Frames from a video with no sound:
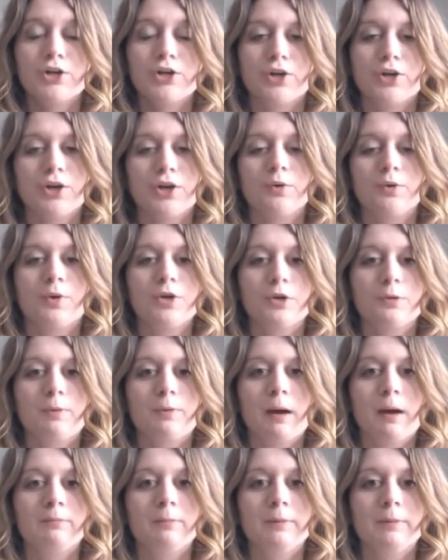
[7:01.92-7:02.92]
you're
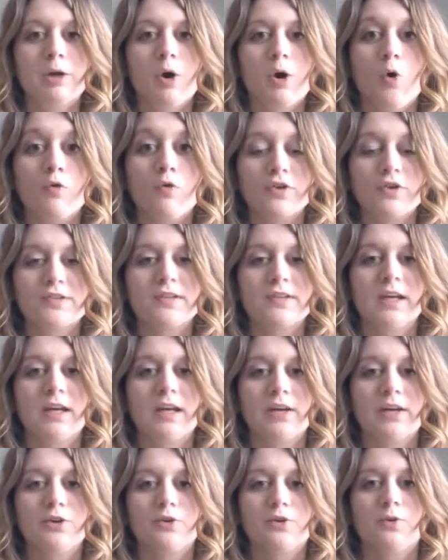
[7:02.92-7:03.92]
probably over singing
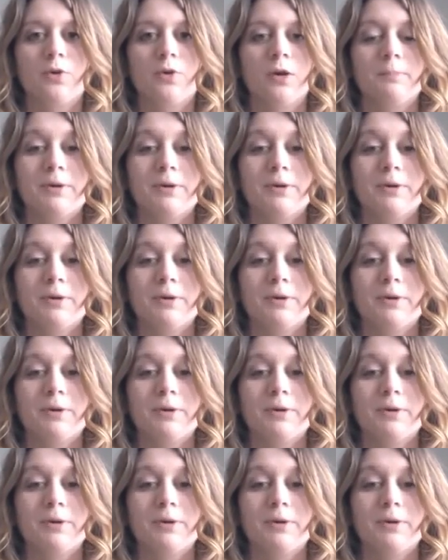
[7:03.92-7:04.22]
on your chord,